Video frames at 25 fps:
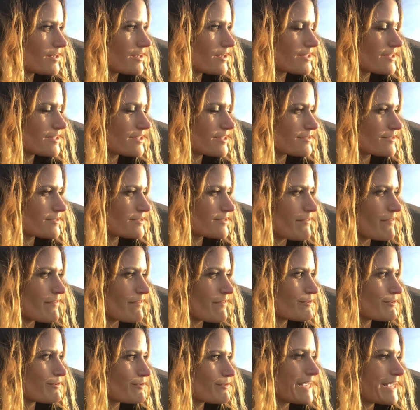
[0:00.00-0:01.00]

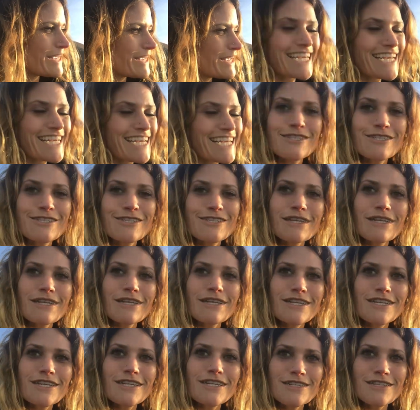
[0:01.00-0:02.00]
6-7 weeks,
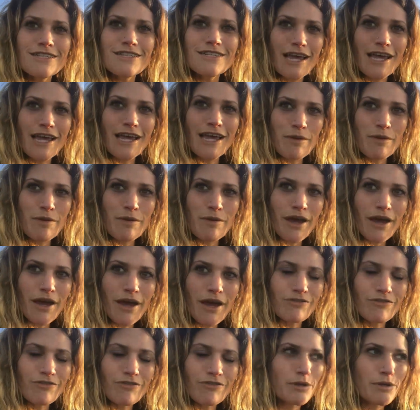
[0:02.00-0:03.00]
really, since coming
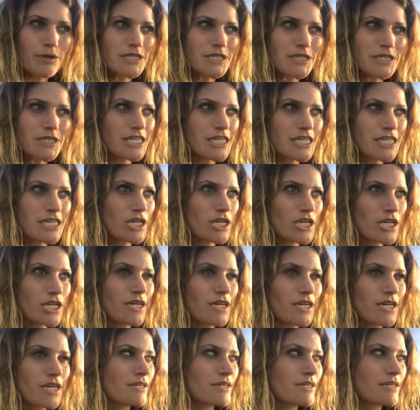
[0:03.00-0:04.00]
back from
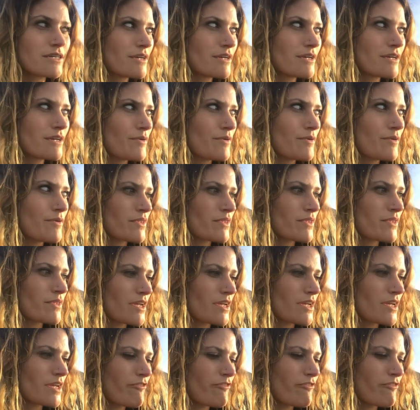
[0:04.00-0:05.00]
Indonesia,
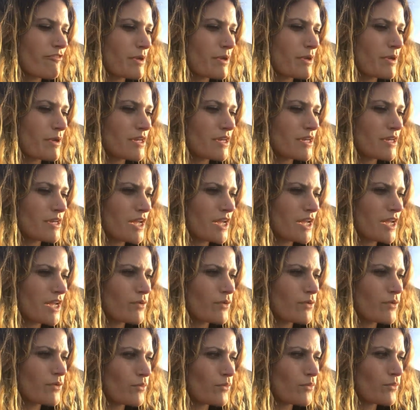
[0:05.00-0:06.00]
have been
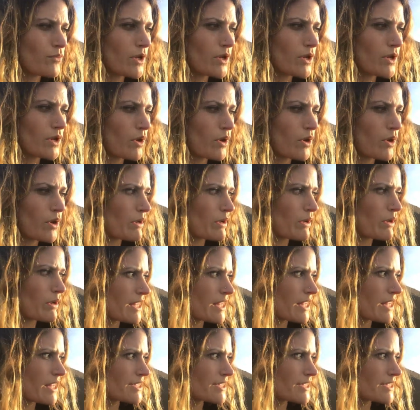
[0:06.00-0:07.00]
in one
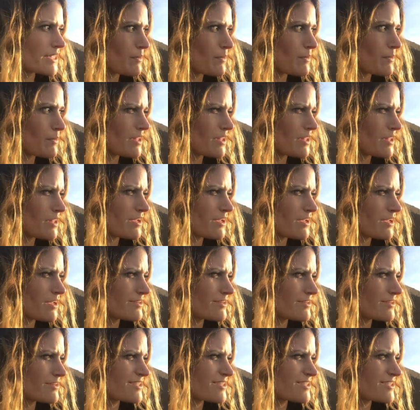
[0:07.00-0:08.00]
way like some of
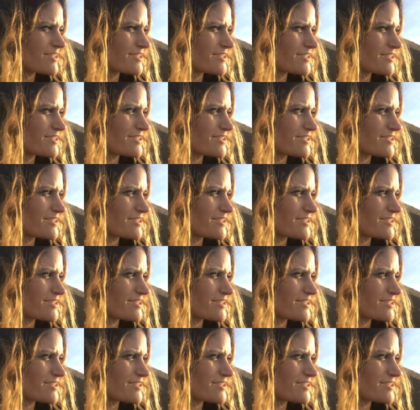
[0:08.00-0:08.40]
the just